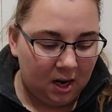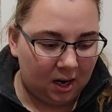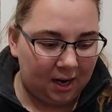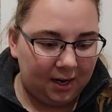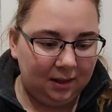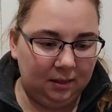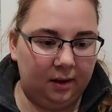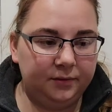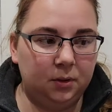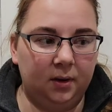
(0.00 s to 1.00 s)
I
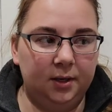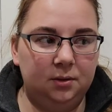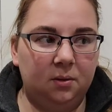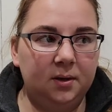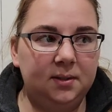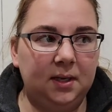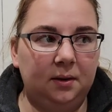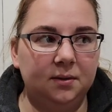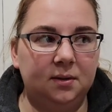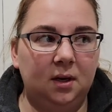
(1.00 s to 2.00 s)
love Torrid. Torrid
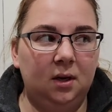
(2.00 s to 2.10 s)
sells